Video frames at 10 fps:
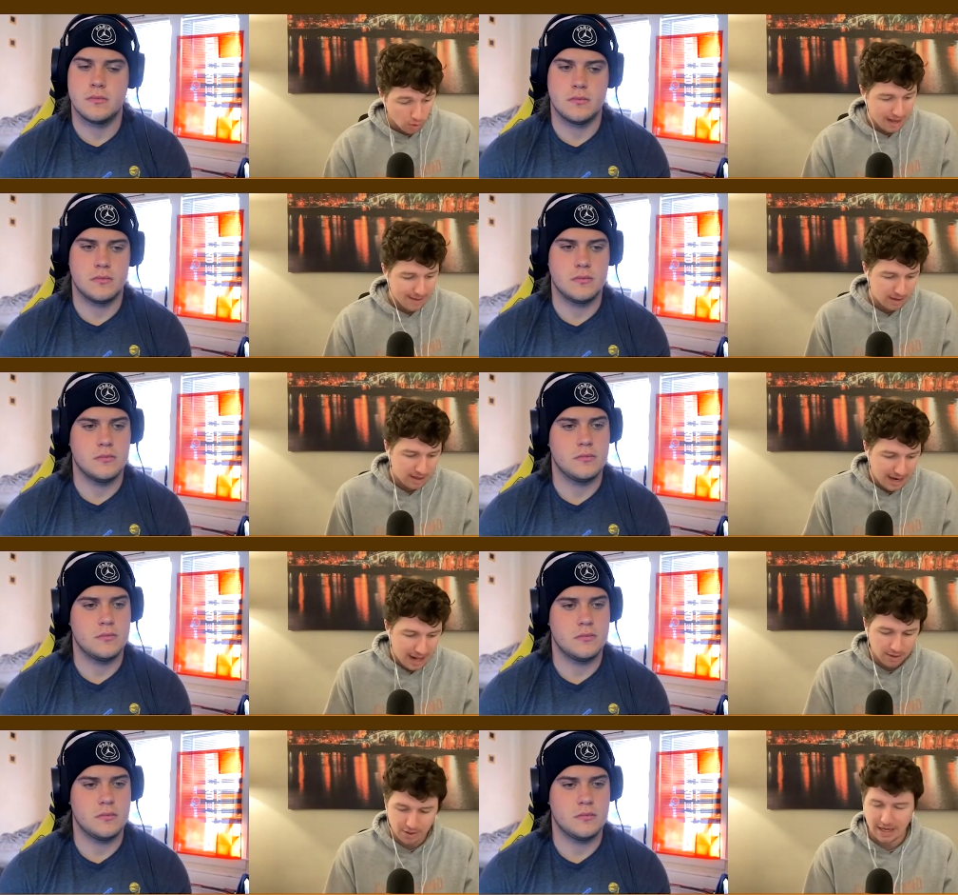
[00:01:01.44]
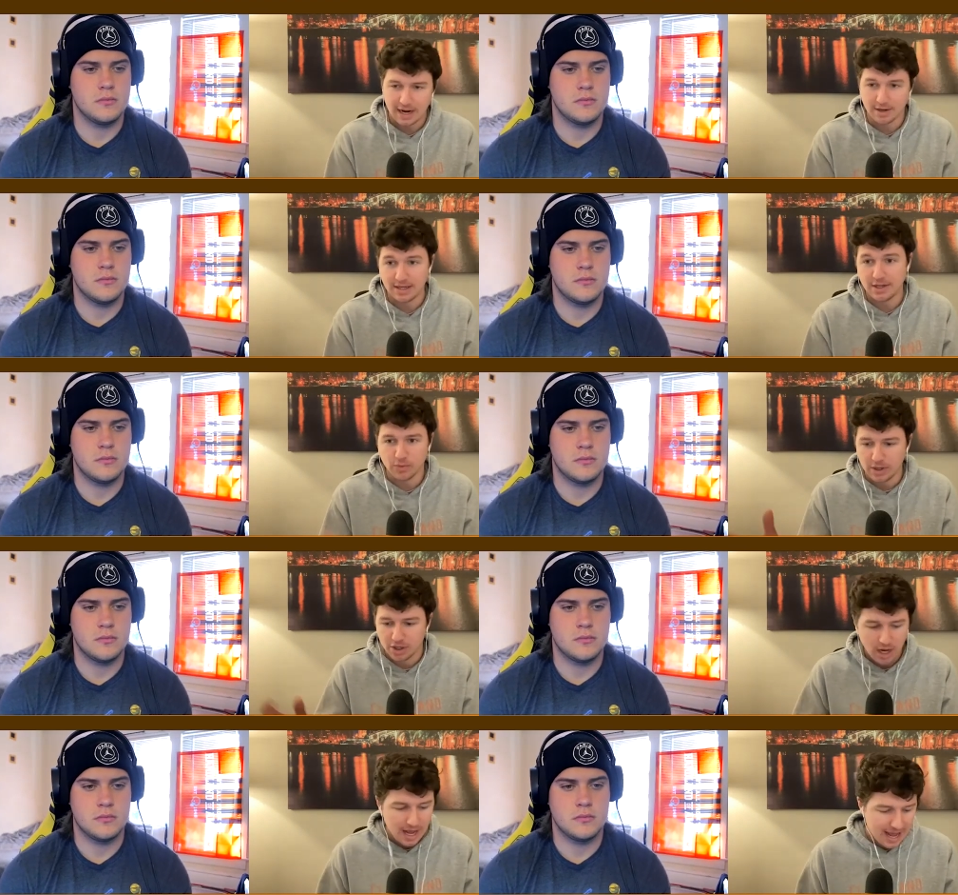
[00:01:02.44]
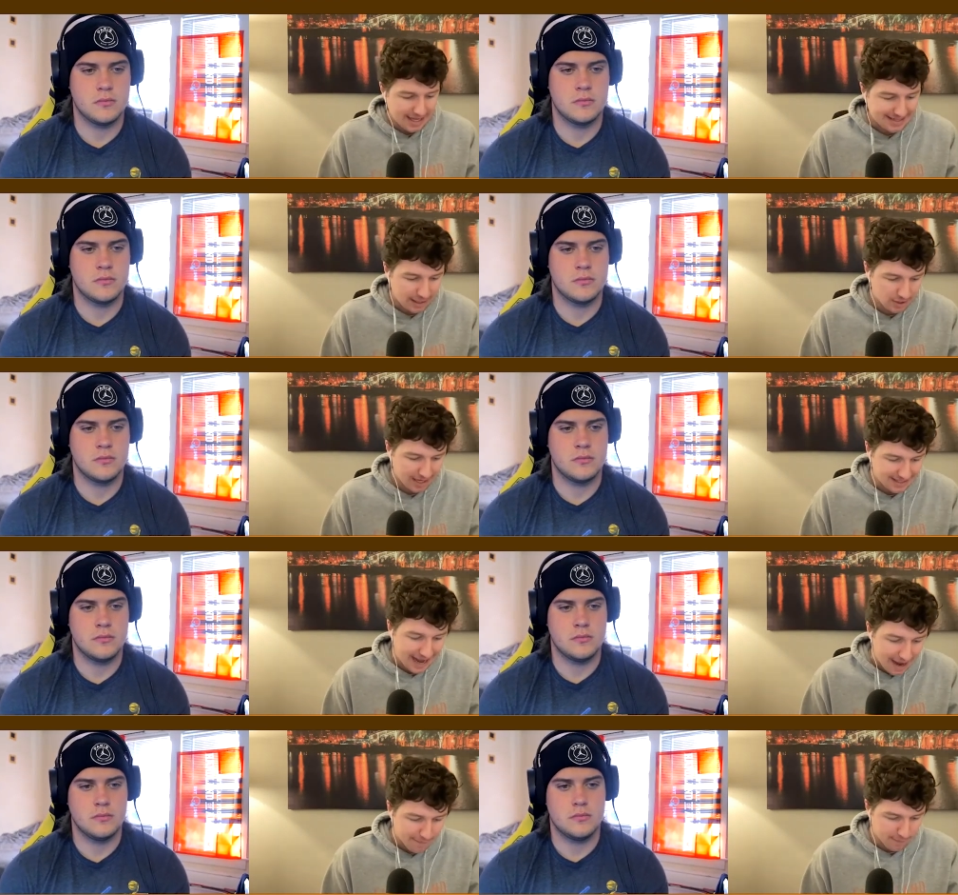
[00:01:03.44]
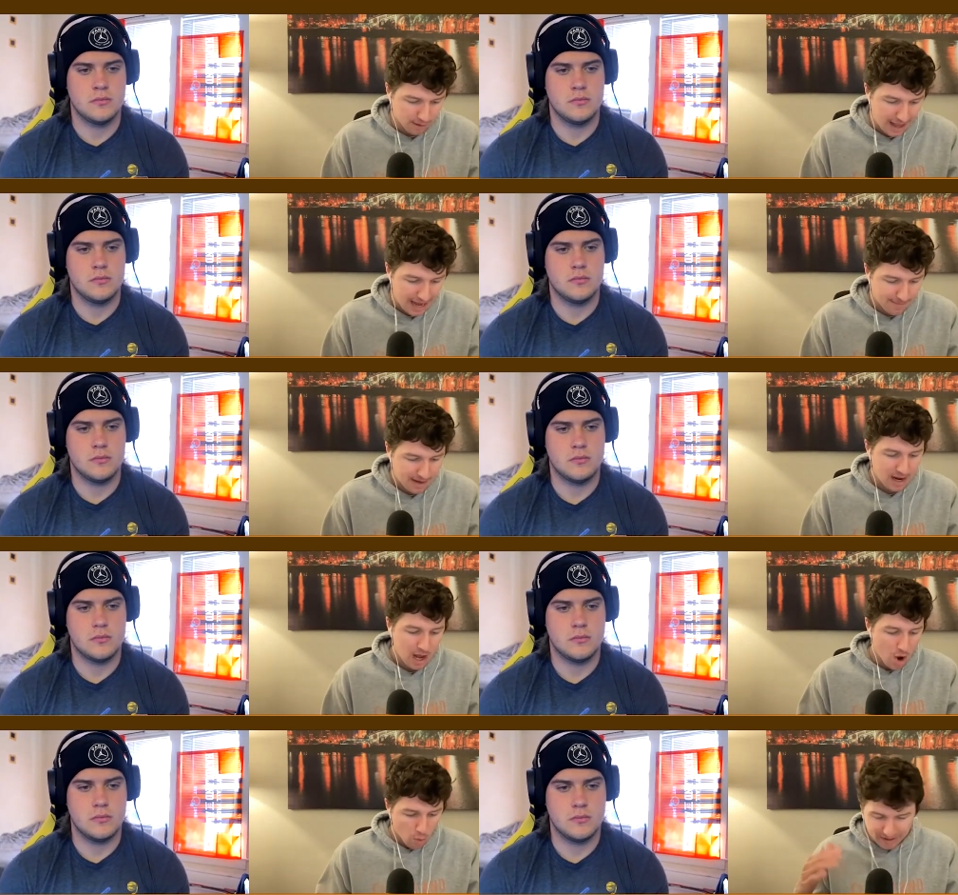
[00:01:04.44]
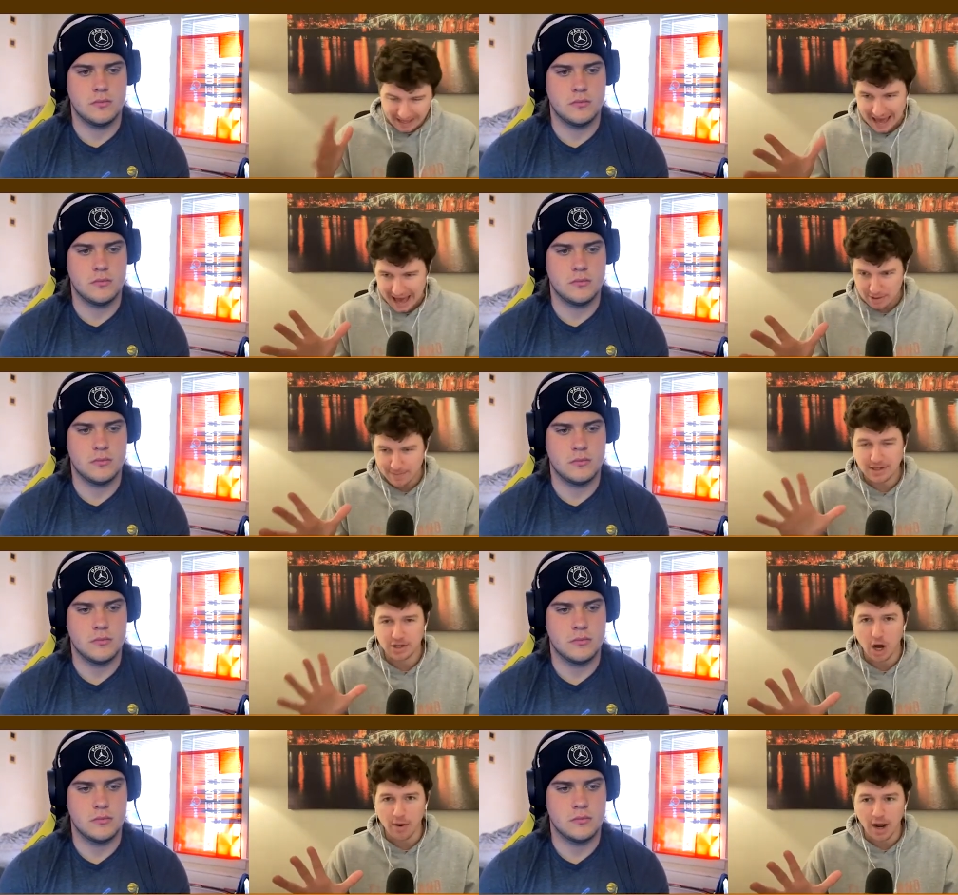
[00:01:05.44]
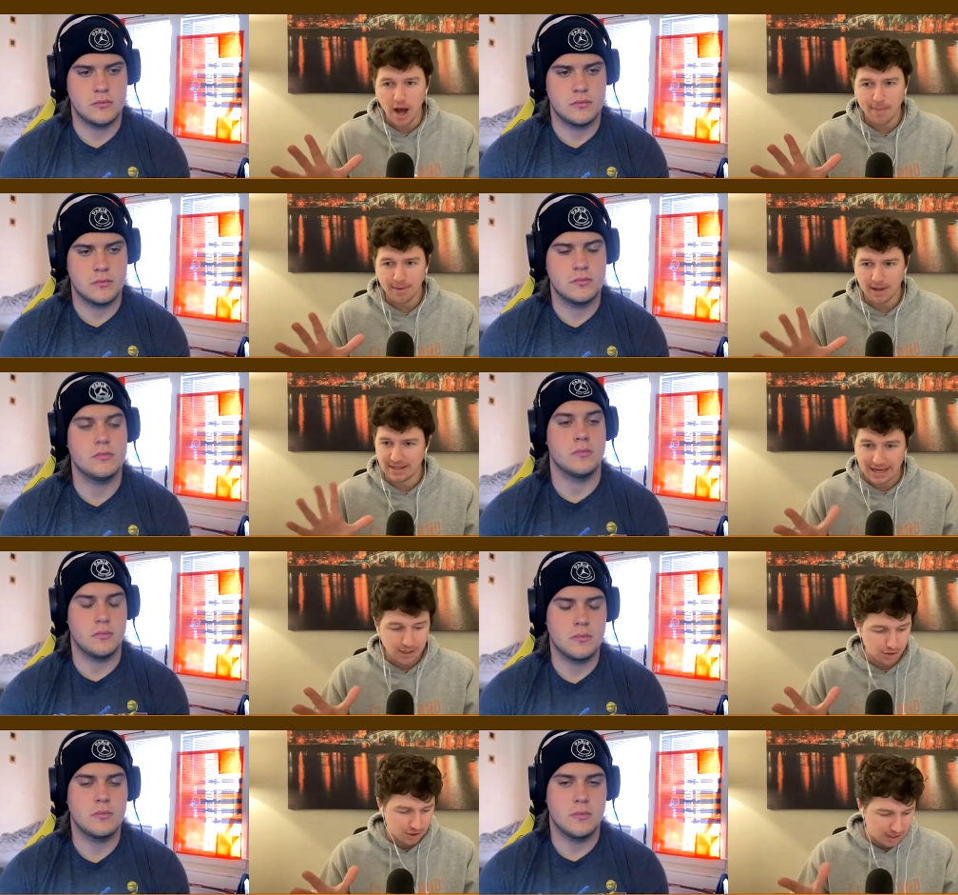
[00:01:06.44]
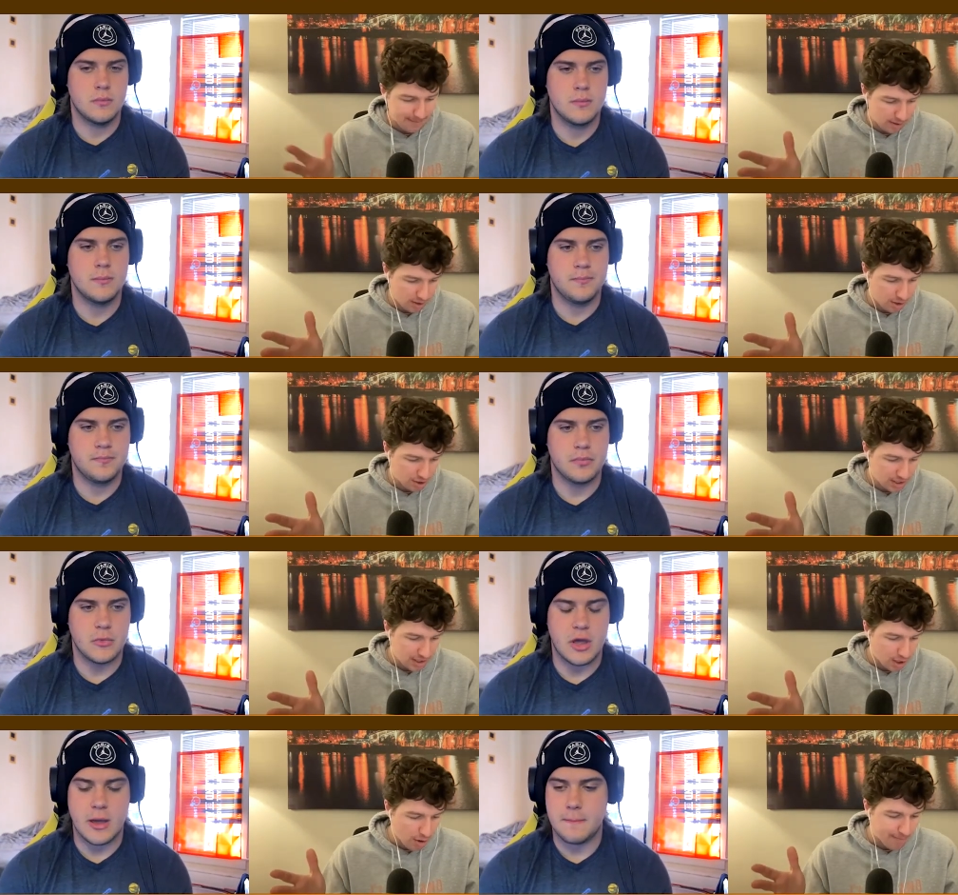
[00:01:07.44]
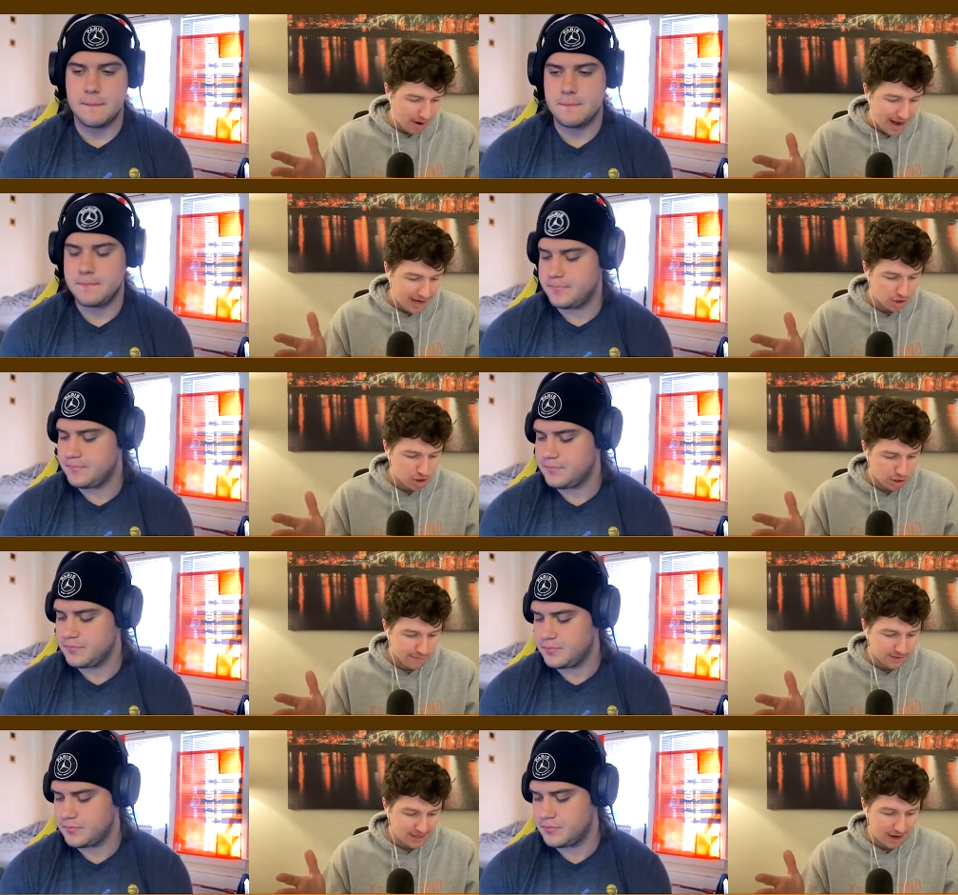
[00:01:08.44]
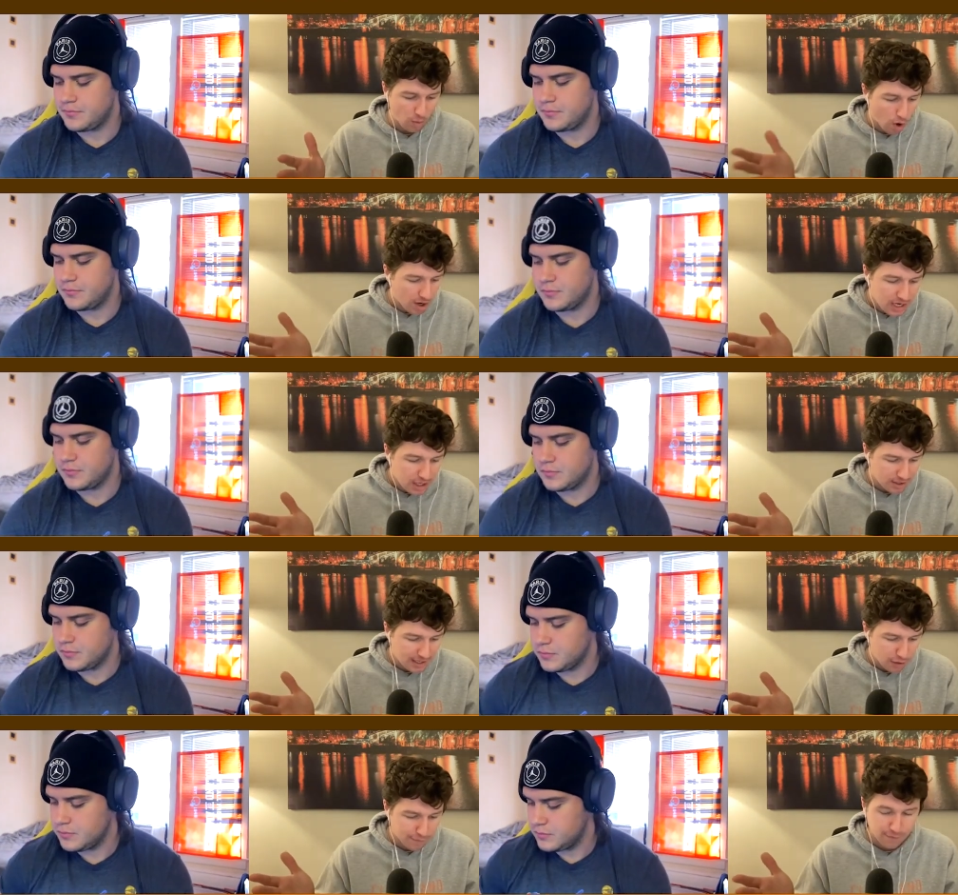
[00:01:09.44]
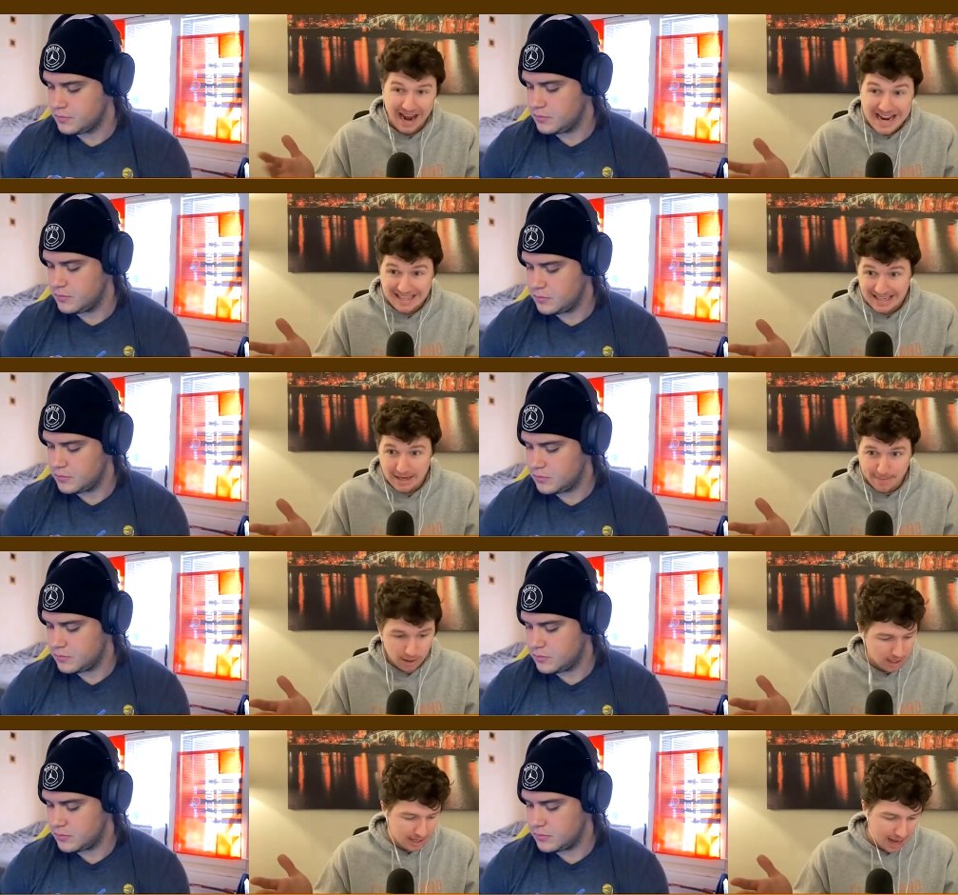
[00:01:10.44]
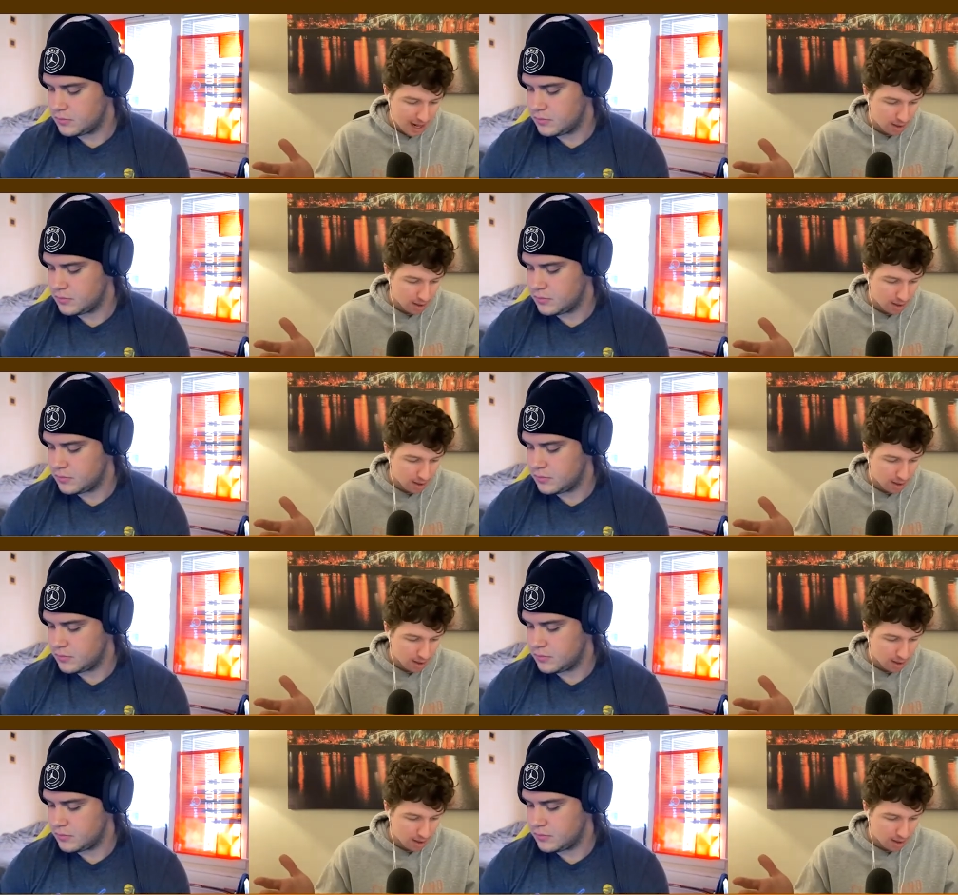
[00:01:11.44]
Speaker 1: $28 million in guarantees, which it sounds like is high for a lineman. With the cap space going up, it's interesting, but you see, yeah. you know, Brandon Scherff is on a one year deal for $18 million.